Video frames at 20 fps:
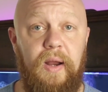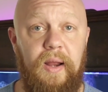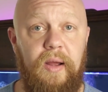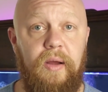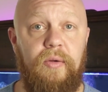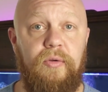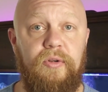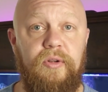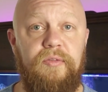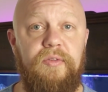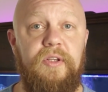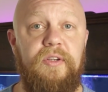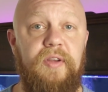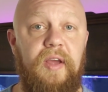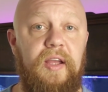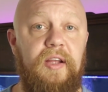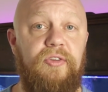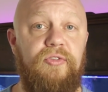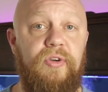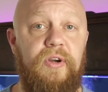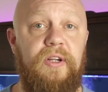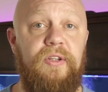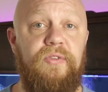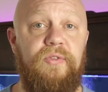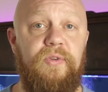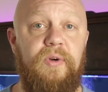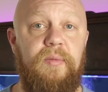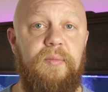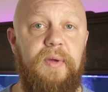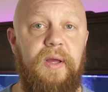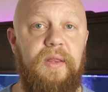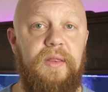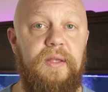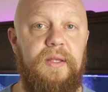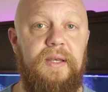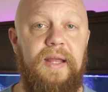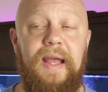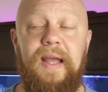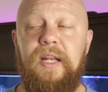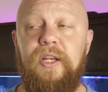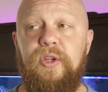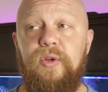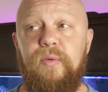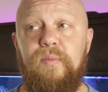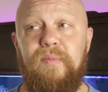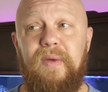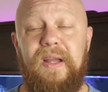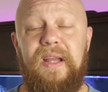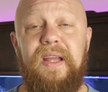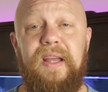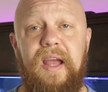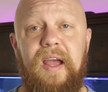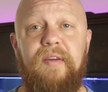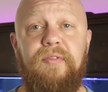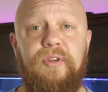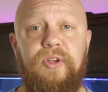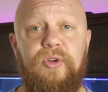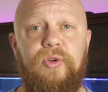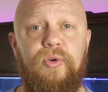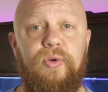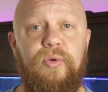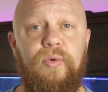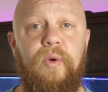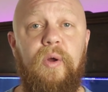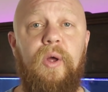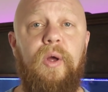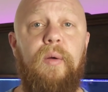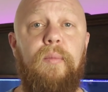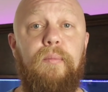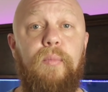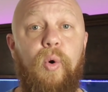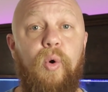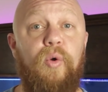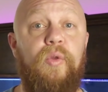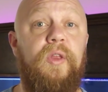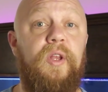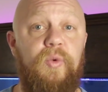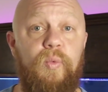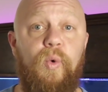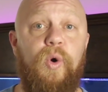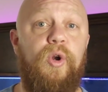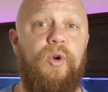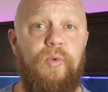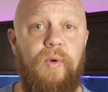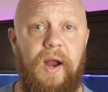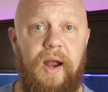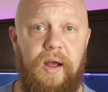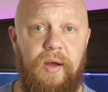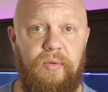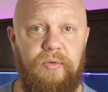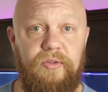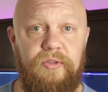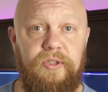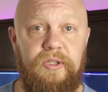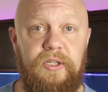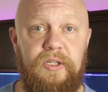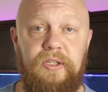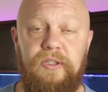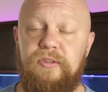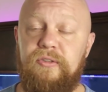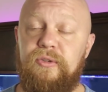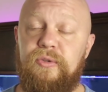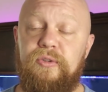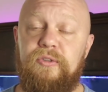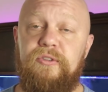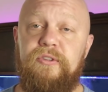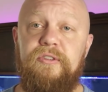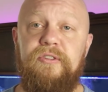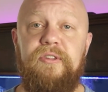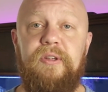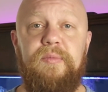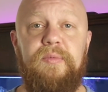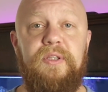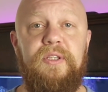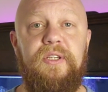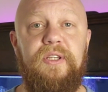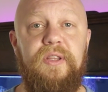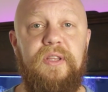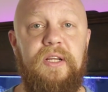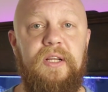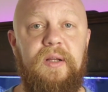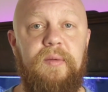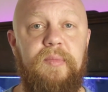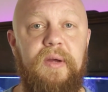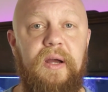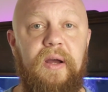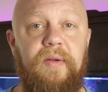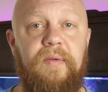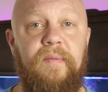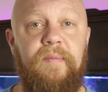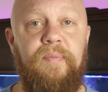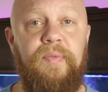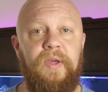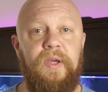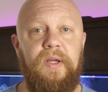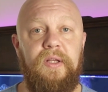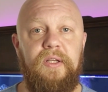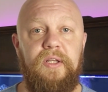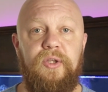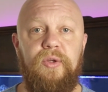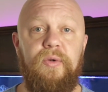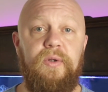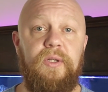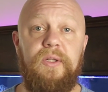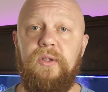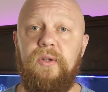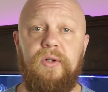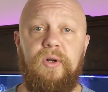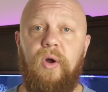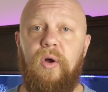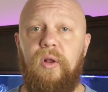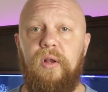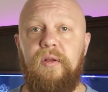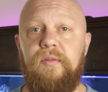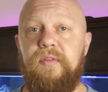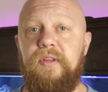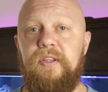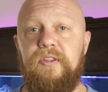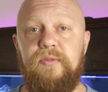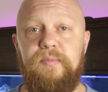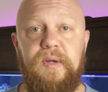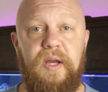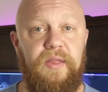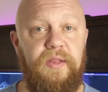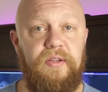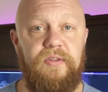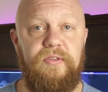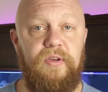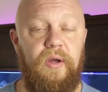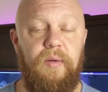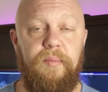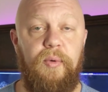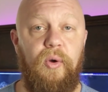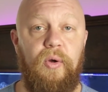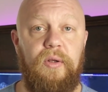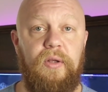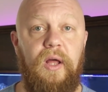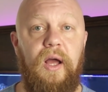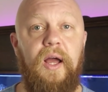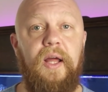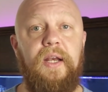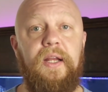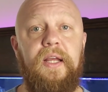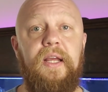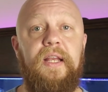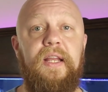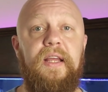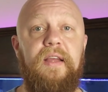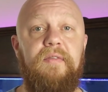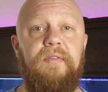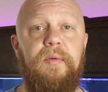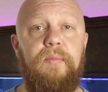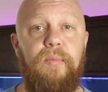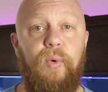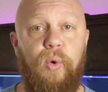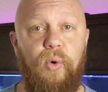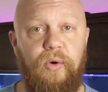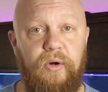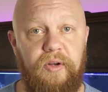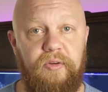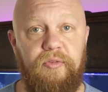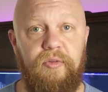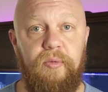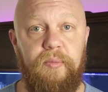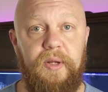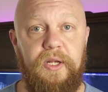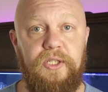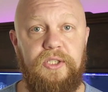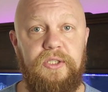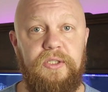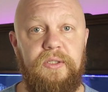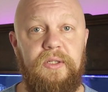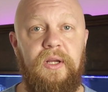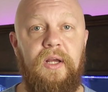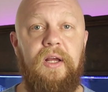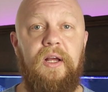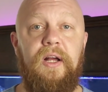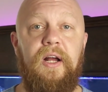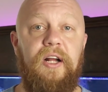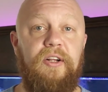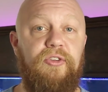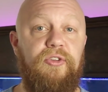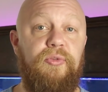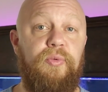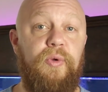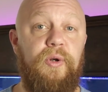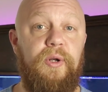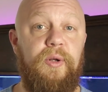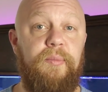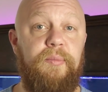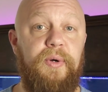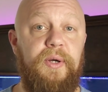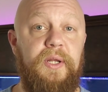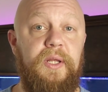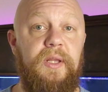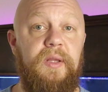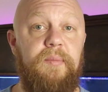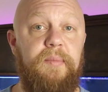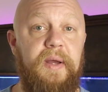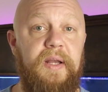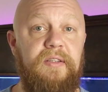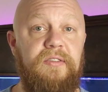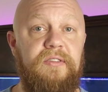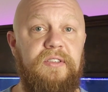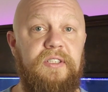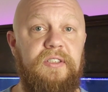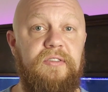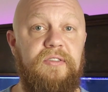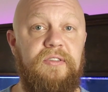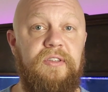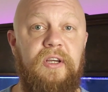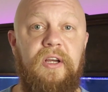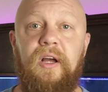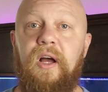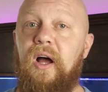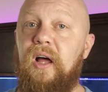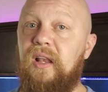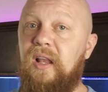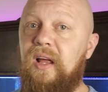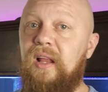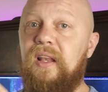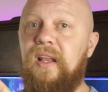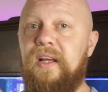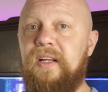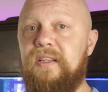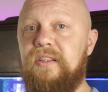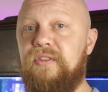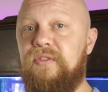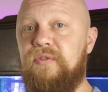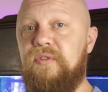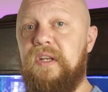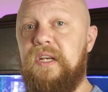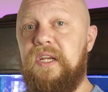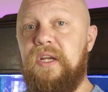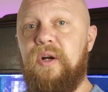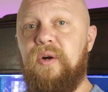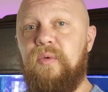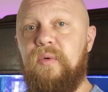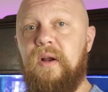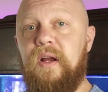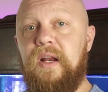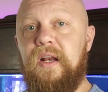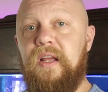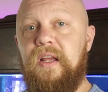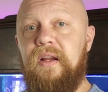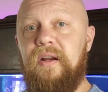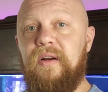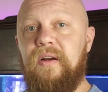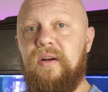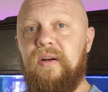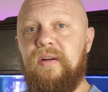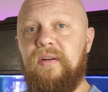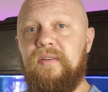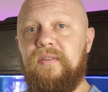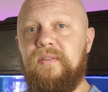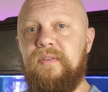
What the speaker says: round of the tank transfer method, and you may have to do more than one round. So it's just something to think about. Now, you can look all of these methods up online and get even more information. I just wanted to bring you the basics, a lot like this video right here.